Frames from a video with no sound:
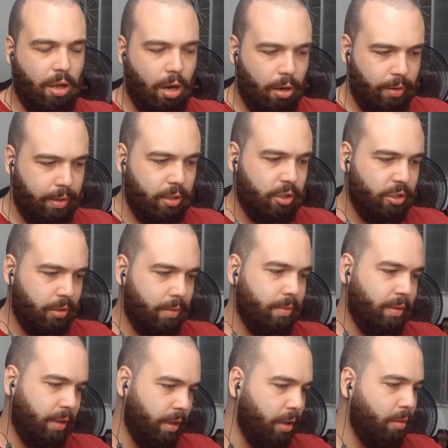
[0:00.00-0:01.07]
Orange.
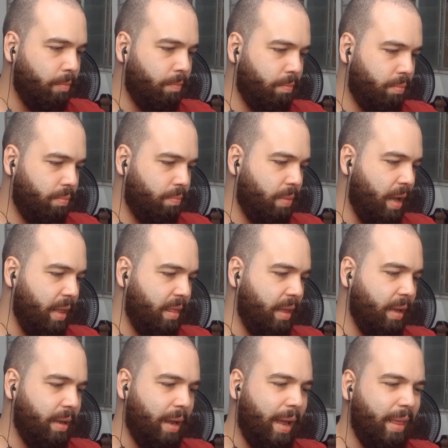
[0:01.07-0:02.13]
You know, I
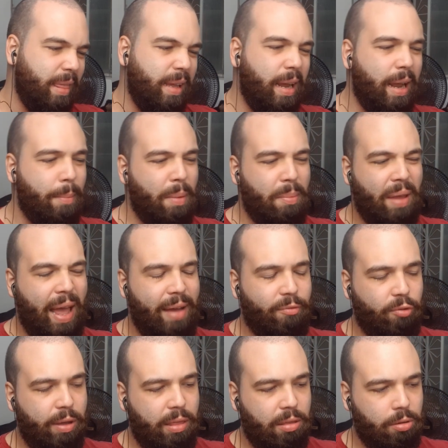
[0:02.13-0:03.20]
think I think I got maybe
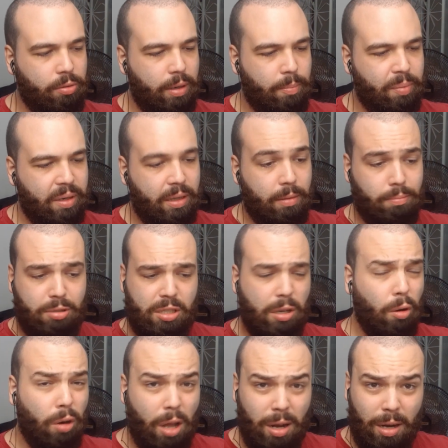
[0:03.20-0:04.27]
halfway through it, but so
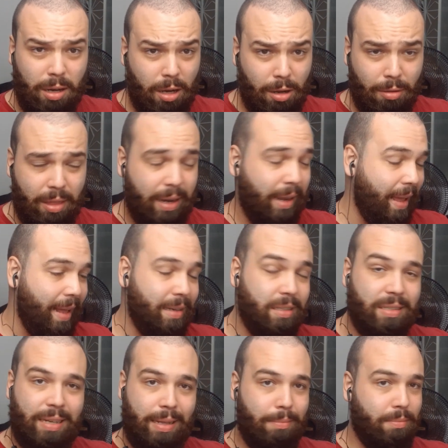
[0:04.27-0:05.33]
long ago that again,
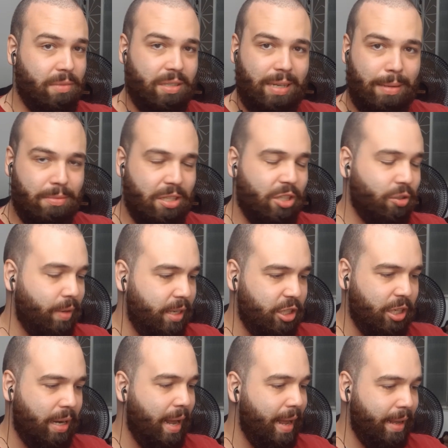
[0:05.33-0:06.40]
same same
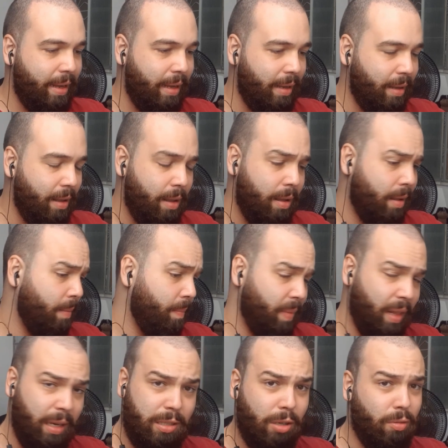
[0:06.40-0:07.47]
situation. I uh,
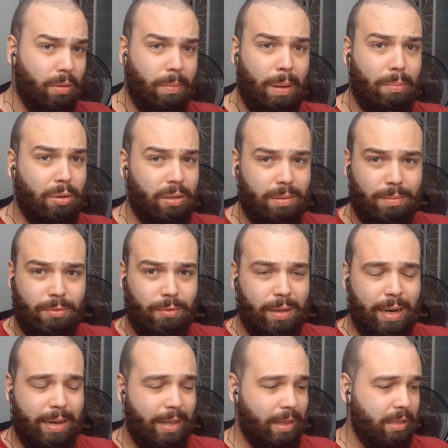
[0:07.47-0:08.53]
don't remember what
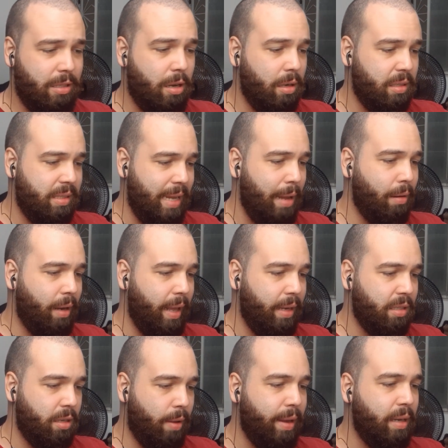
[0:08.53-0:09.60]
any of the songs sound like,
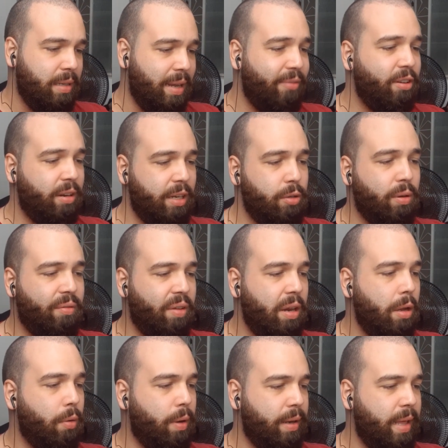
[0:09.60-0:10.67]
so I could definitely do a
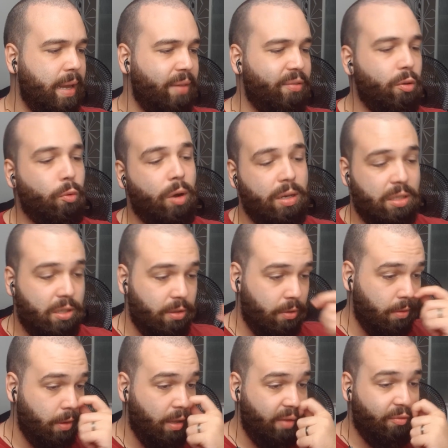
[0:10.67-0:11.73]
video on that if you want
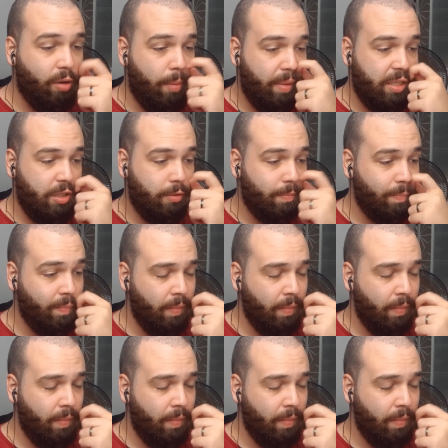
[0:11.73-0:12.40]
to, if you want me to.